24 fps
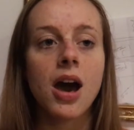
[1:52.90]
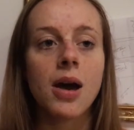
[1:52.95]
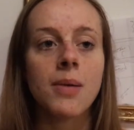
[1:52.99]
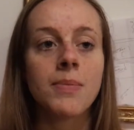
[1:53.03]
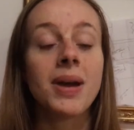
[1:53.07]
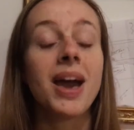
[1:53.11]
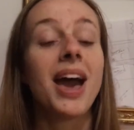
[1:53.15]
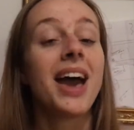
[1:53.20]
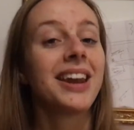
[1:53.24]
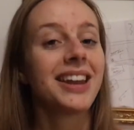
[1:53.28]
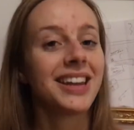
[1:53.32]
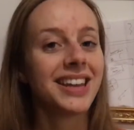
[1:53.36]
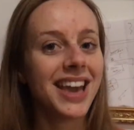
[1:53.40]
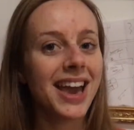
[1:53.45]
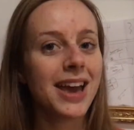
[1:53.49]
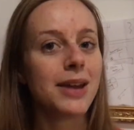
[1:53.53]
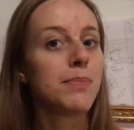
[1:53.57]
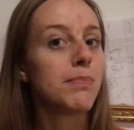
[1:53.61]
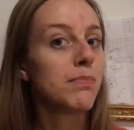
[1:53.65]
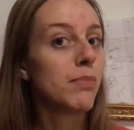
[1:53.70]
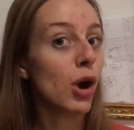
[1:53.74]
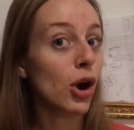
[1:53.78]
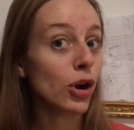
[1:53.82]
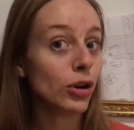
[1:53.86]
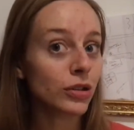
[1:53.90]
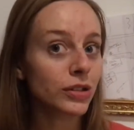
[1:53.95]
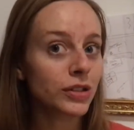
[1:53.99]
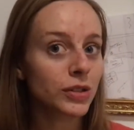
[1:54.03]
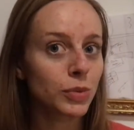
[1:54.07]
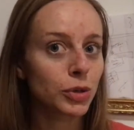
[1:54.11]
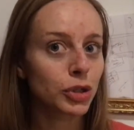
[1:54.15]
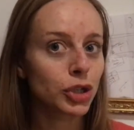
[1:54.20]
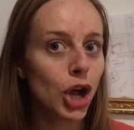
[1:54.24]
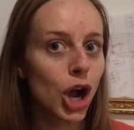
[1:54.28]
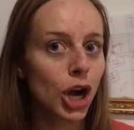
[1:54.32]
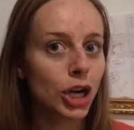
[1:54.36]
And again,
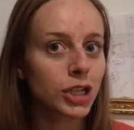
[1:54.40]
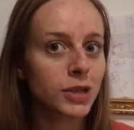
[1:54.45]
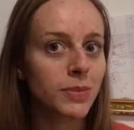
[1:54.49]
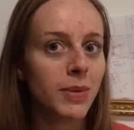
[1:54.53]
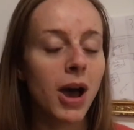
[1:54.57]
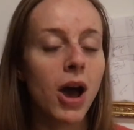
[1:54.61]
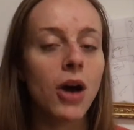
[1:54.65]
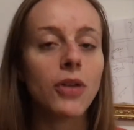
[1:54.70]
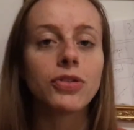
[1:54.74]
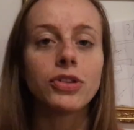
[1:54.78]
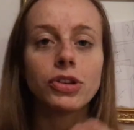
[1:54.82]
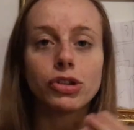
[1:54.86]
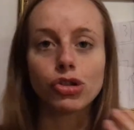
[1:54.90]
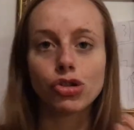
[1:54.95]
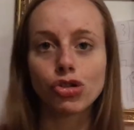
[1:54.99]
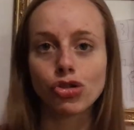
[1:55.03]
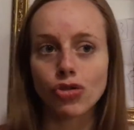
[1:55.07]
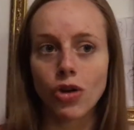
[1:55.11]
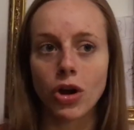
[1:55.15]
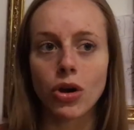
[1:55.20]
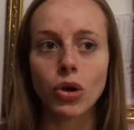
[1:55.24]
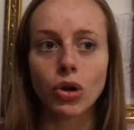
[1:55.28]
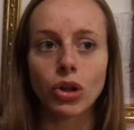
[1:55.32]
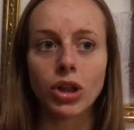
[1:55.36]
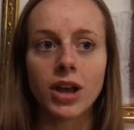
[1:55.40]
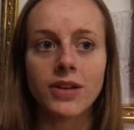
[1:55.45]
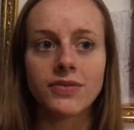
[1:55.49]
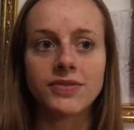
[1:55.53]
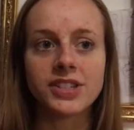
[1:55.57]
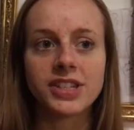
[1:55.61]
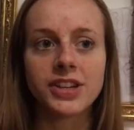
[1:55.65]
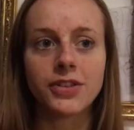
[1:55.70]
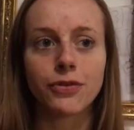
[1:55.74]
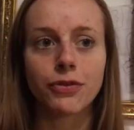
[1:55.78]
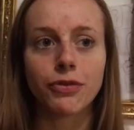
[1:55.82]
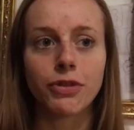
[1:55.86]
martyrs were talked about, the struggle
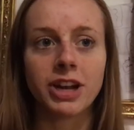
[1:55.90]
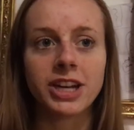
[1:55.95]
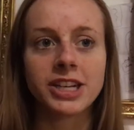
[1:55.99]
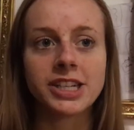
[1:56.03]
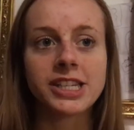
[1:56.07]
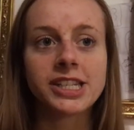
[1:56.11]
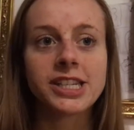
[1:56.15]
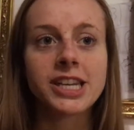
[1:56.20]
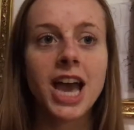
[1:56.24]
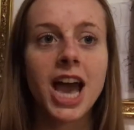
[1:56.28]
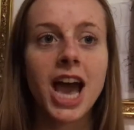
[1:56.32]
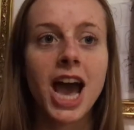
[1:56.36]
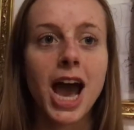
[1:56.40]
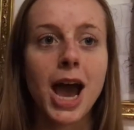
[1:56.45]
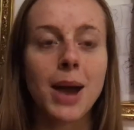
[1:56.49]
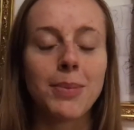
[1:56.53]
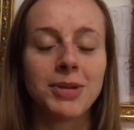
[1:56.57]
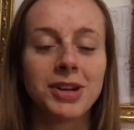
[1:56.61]
of different,